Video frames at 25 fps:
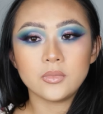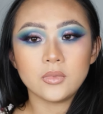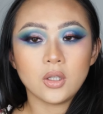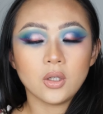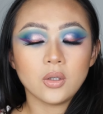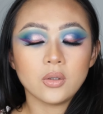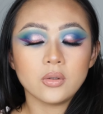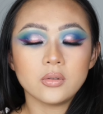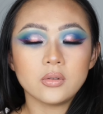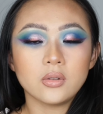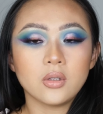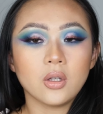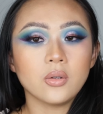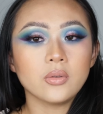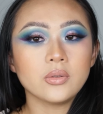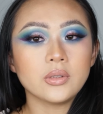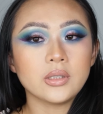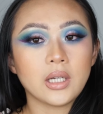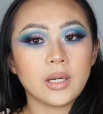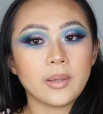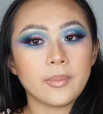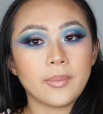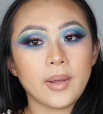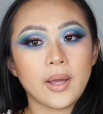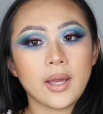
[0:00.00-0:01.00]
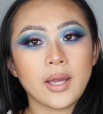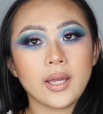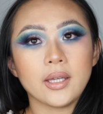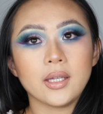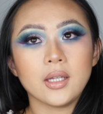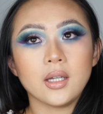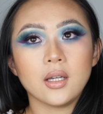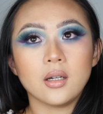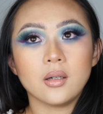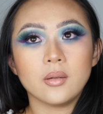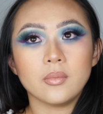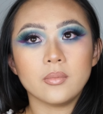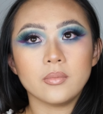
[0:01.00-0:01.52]
Those are my
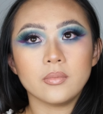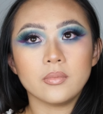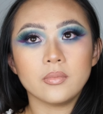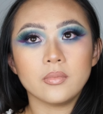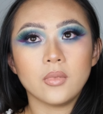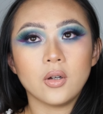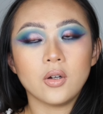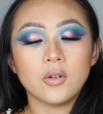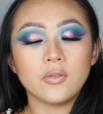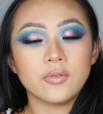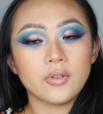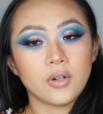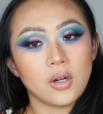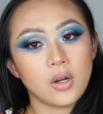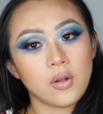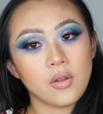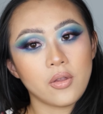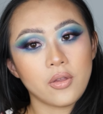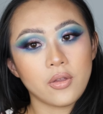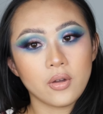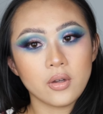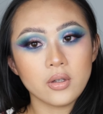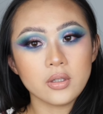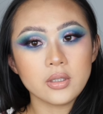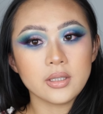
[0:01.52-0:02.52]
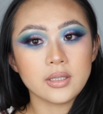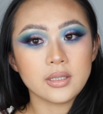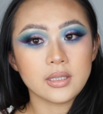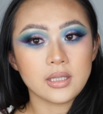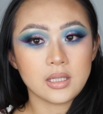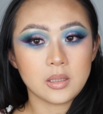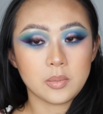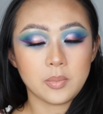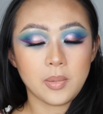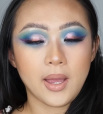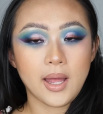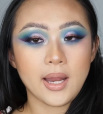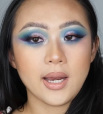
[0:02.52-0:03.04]
overall thoughts on
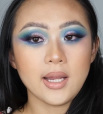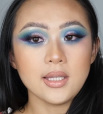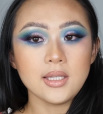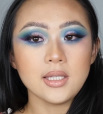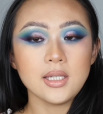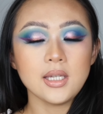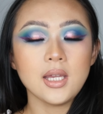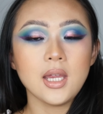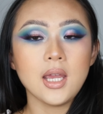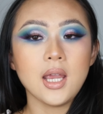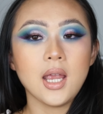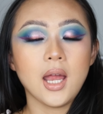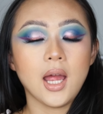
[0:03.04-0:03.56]
this palette.